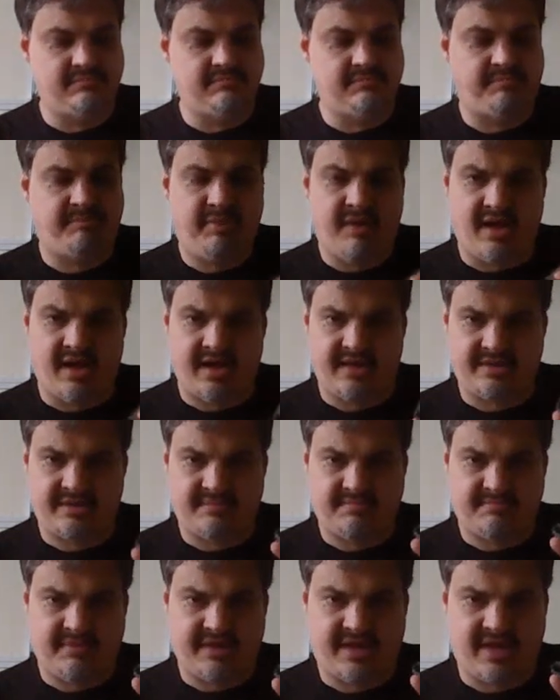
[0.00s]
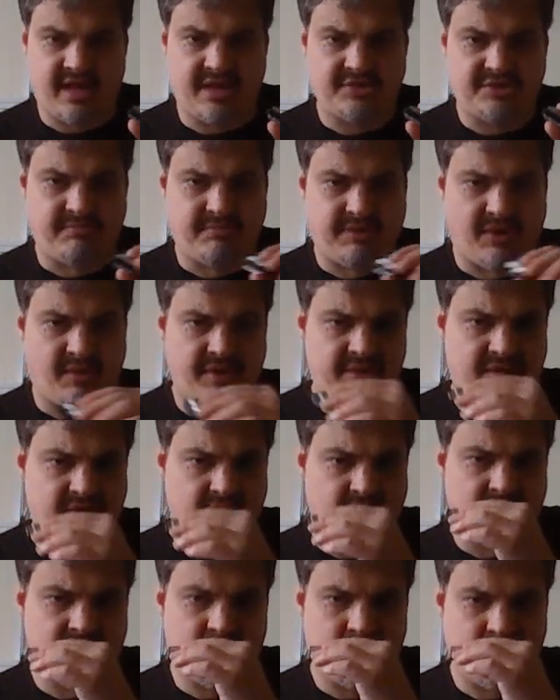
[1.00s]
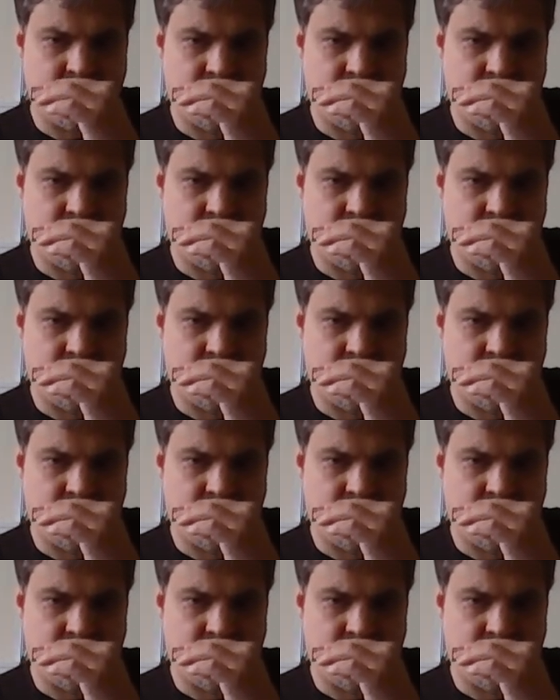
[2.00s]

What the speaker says: but because you're blowing through it,